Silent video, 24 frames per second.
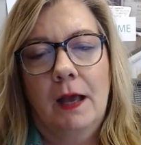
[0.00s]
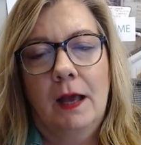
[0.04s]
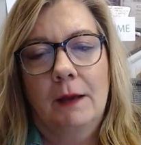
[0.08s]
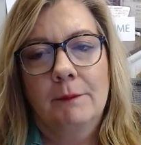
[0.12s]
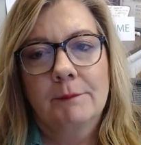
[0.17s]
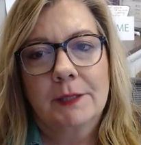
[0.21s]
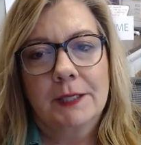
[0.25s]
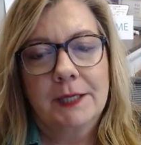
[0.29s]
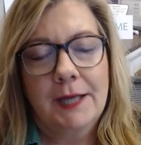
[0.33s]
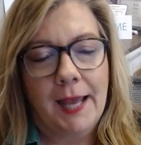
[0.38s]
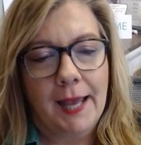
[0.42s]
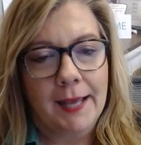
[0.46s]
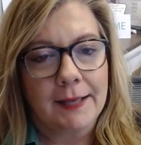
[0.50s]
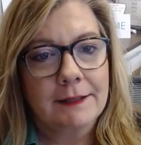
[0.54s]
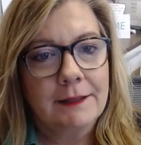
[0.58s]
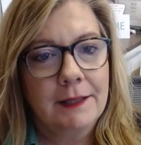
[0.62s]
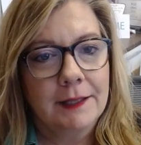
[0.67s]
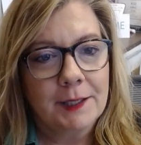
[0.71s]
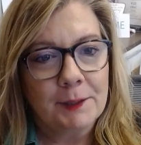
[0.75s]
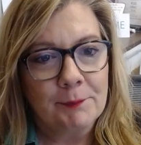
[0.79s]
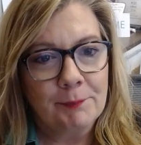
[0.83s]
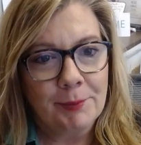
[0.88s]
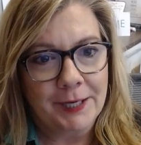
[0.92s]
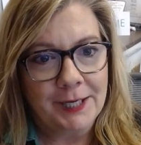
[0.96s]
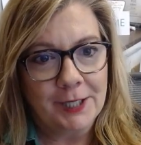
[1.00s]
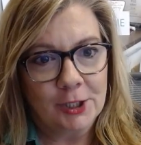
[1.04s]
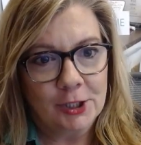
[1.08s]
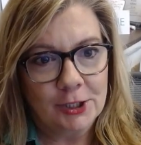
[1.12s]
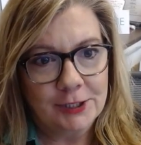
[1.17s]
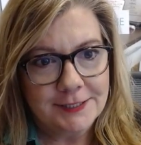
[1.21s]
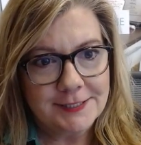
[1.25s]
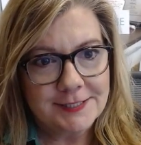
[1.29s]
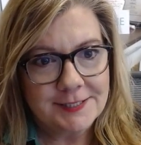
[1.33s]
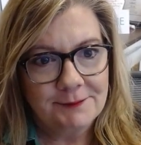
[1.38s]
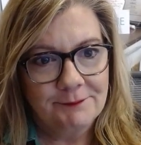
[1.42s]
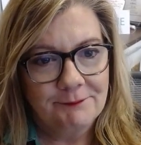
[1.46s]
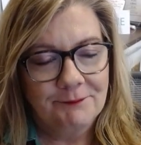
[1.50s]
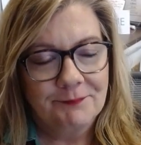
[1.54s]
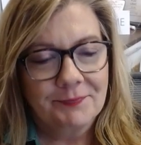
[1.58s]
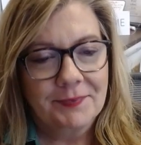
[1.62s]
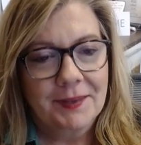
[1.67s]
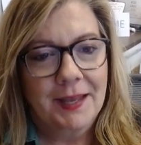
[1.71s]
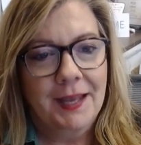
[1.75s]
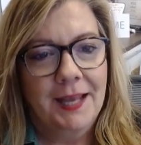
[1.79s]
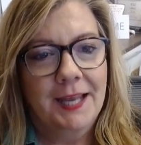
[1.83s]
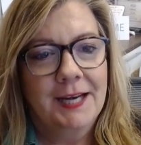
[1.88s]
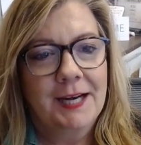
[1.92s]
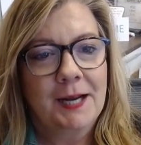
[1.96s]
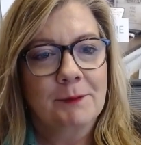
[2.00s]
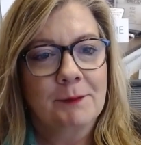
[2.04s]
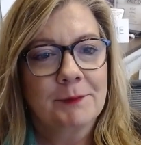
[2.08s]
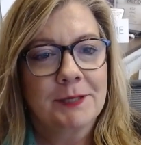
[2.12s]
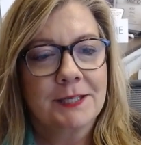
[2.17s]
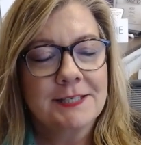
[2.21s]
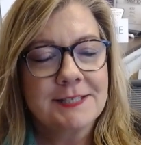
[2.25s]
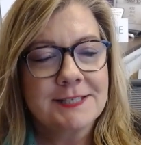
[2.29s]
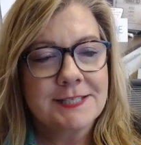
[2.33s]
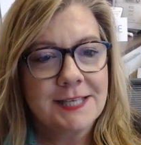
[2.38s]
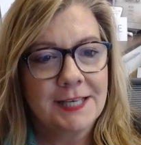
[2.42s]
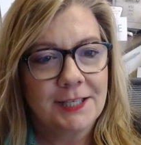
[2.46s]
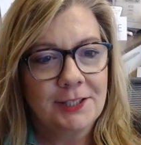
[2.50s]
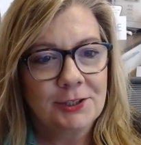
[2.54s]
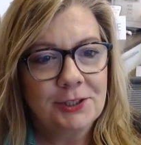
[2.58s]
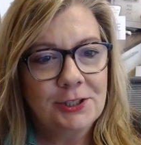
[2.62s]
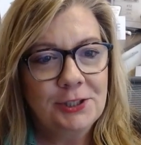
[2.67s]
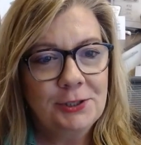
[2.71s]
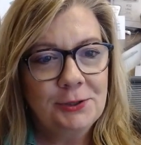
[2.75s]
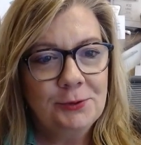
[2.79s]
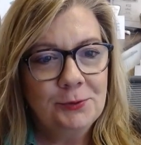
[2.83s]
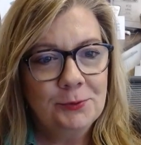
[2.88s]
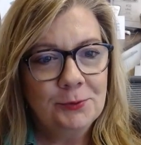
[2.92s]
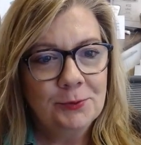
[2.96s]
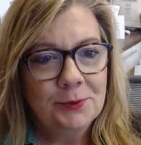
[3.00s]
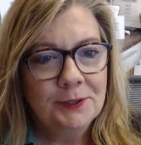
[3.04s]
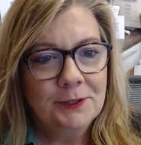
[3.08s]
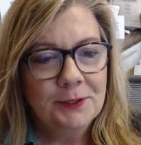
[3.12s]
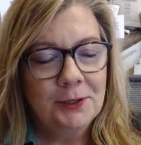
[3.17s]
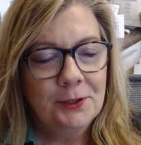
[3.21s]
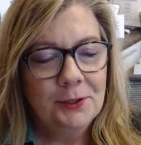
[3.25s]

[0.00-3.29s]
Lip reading: I'm going to act like a parent, and I'm going to tell you